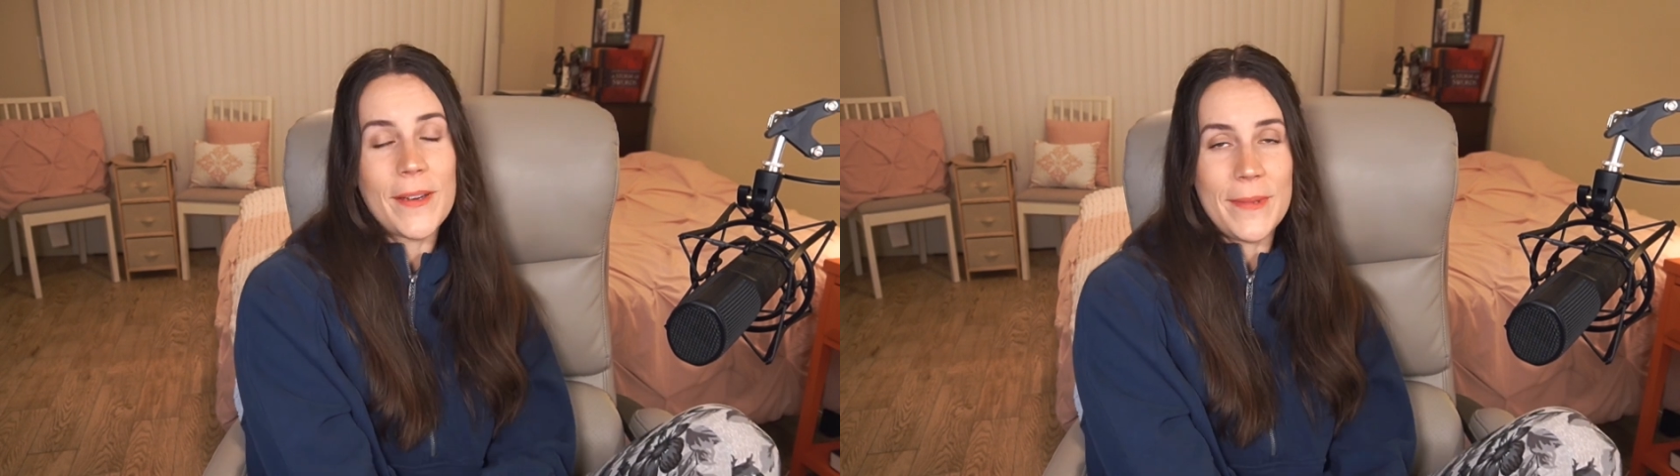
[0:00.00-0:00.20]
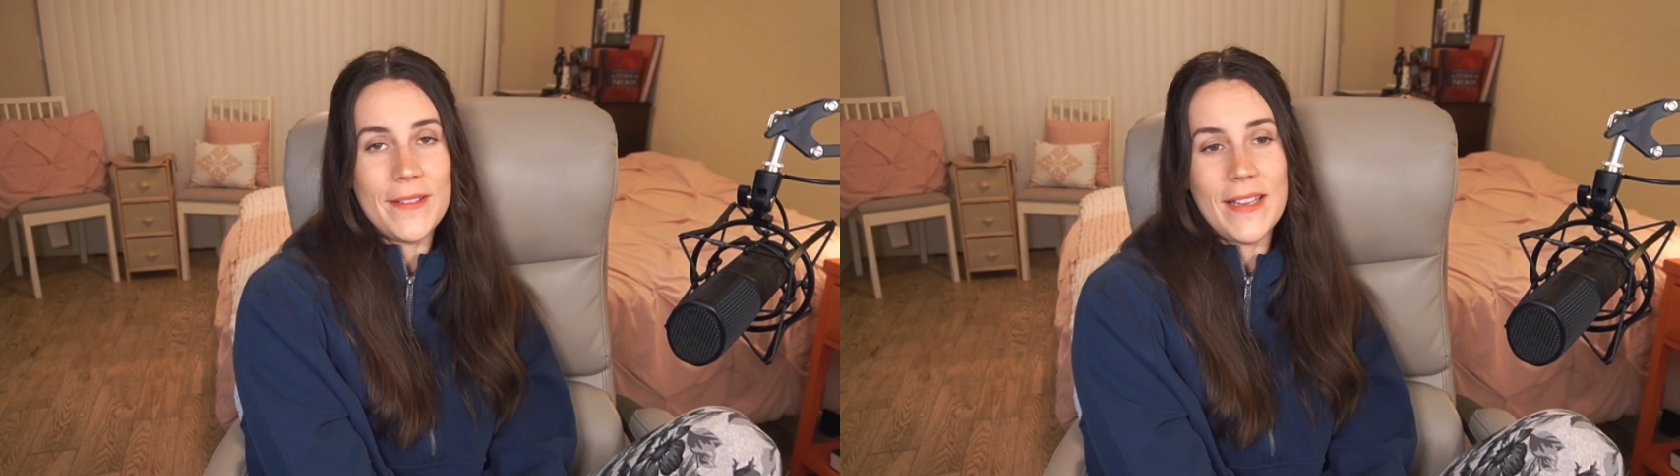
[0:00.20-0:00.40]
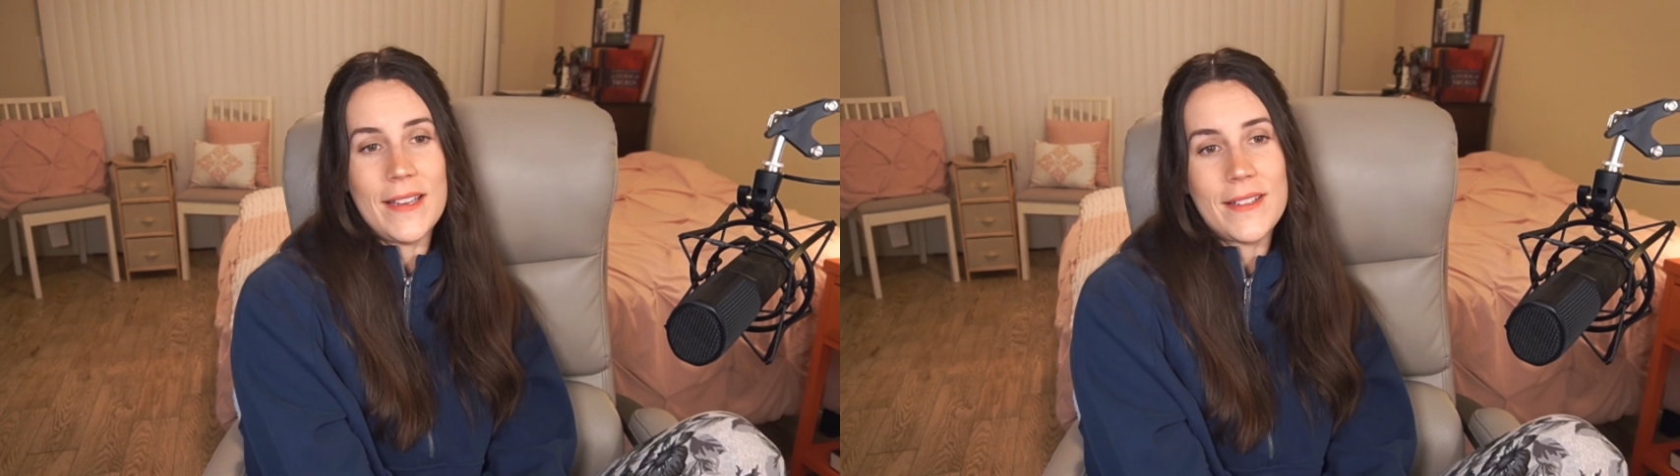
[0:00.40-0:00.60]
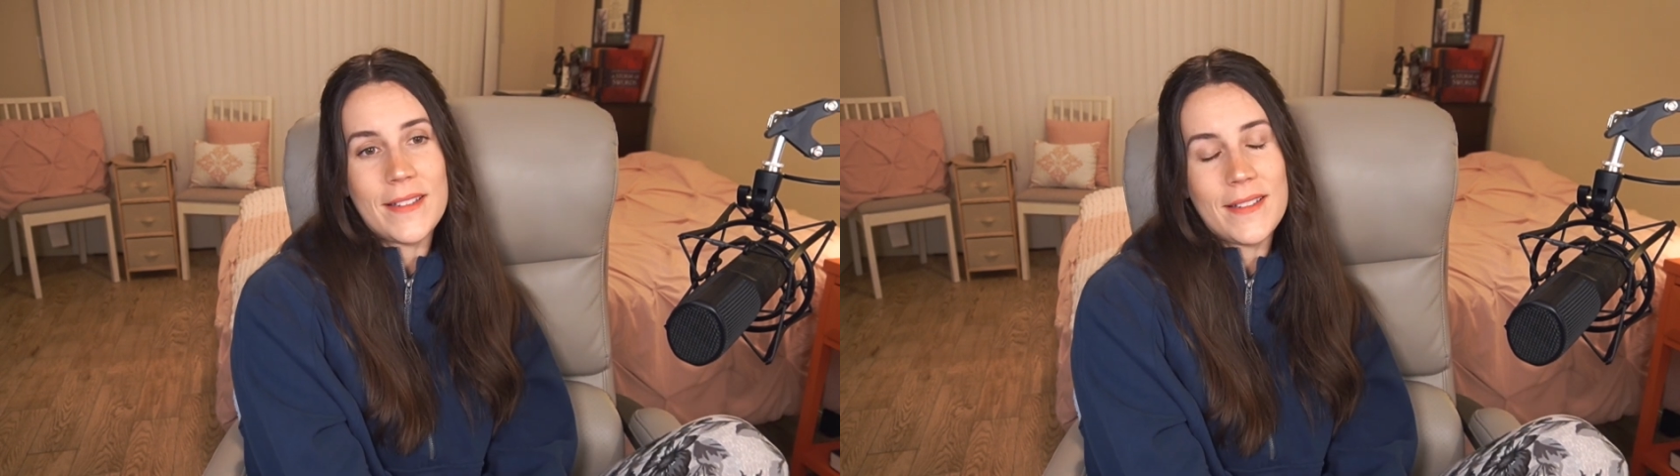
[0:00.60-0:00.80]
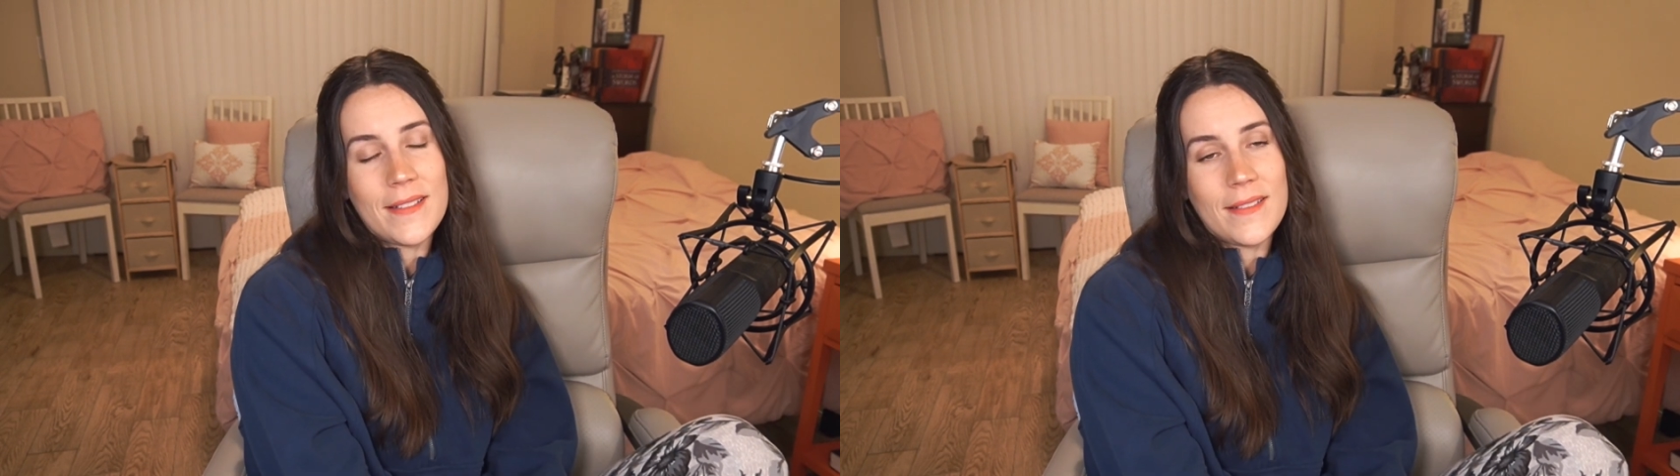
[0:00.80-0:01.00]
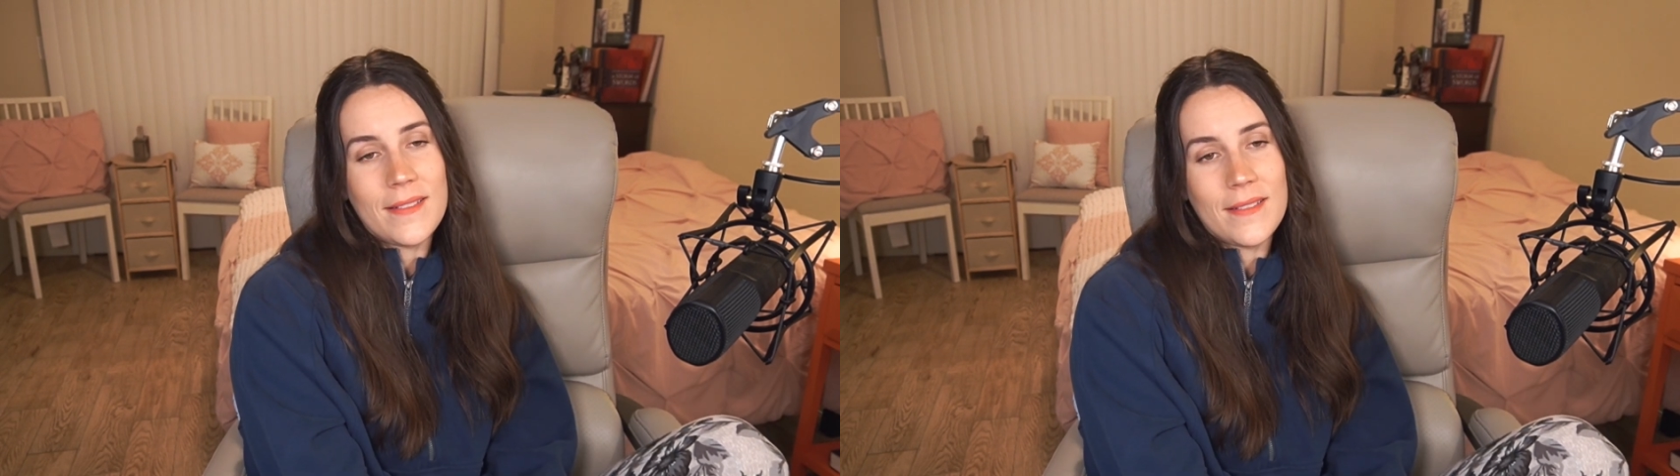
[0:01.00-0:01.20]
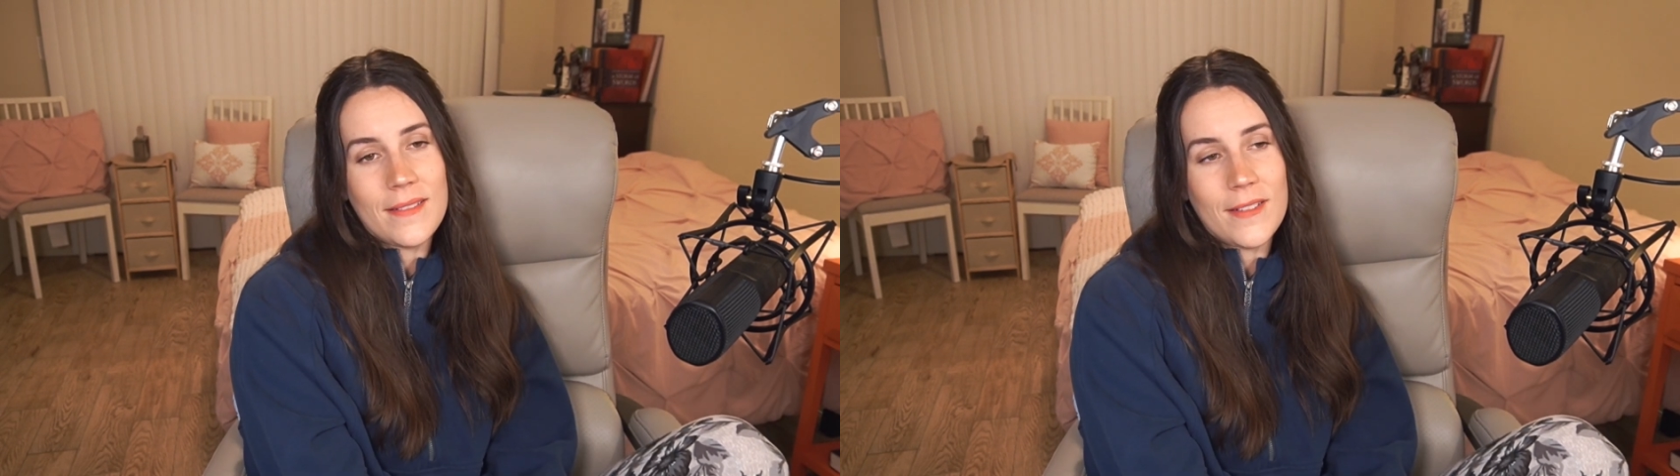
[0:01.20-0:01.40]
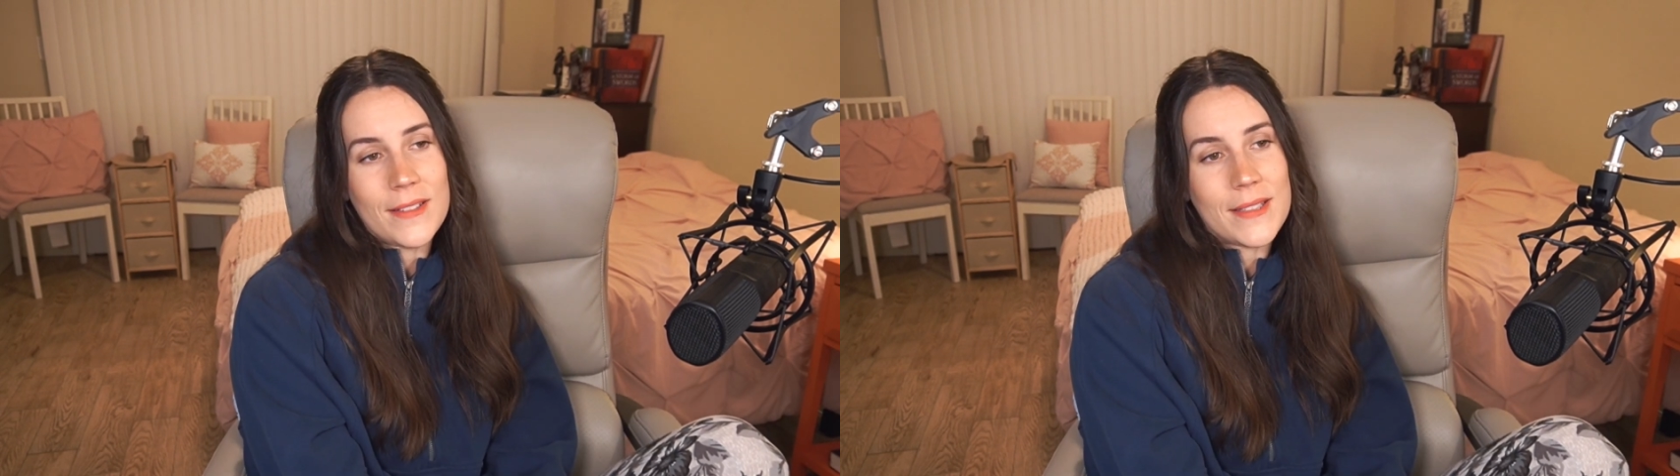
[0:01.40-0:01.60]
reputation
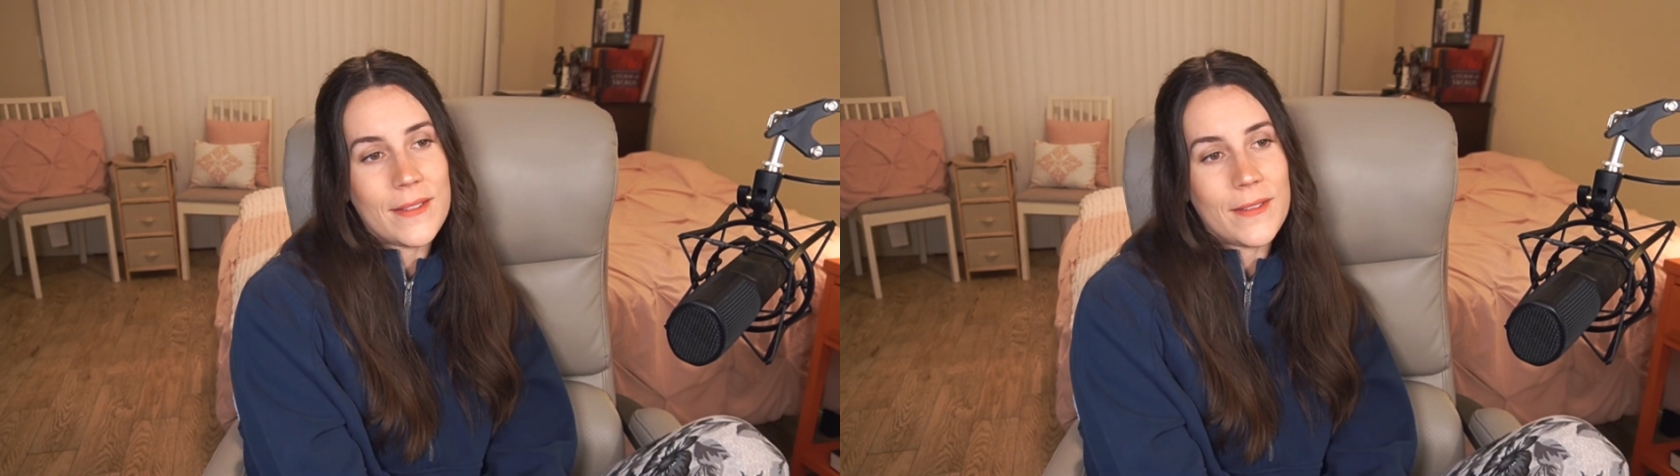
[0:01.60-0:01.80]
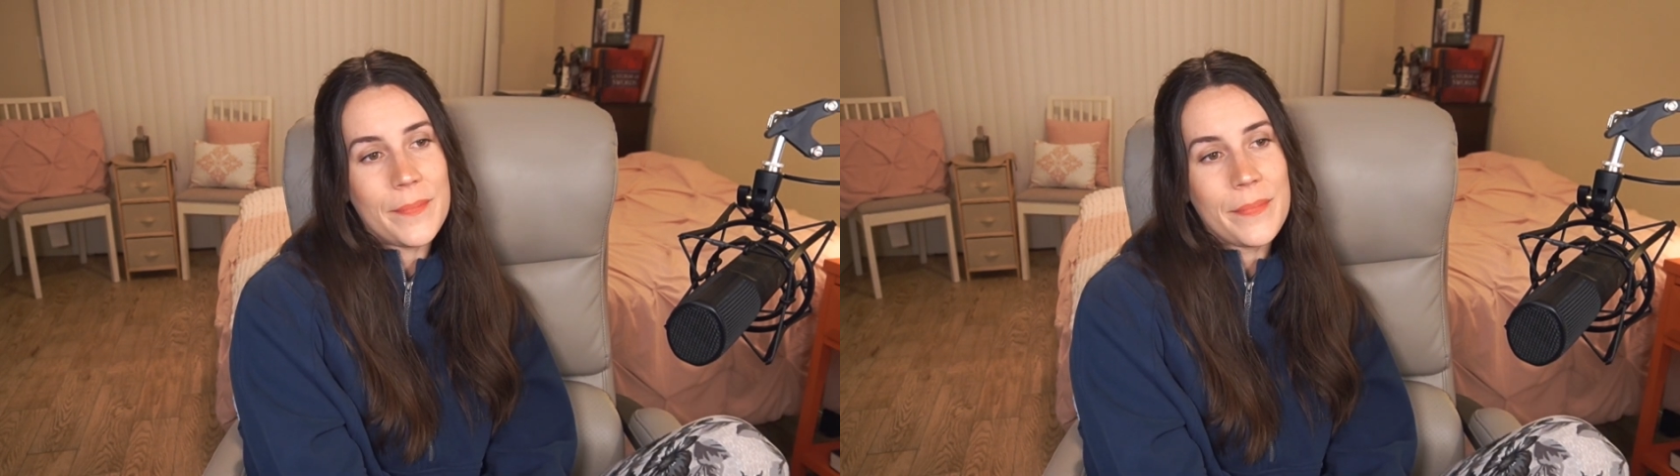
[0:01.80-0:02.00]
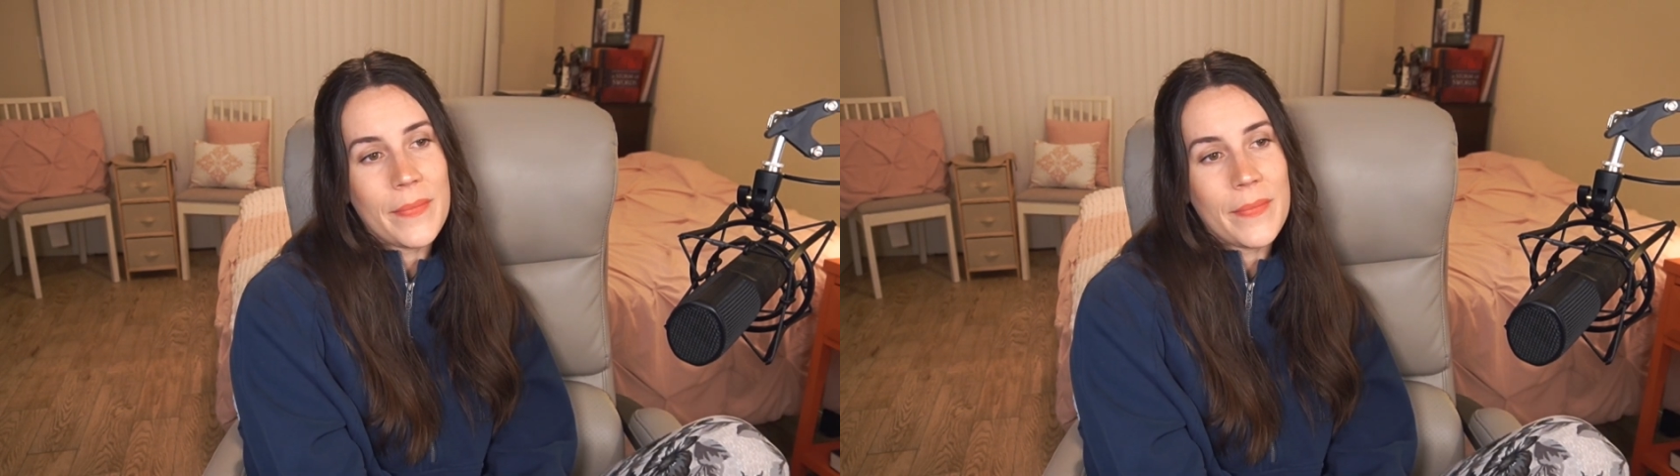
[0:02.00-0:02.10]
also.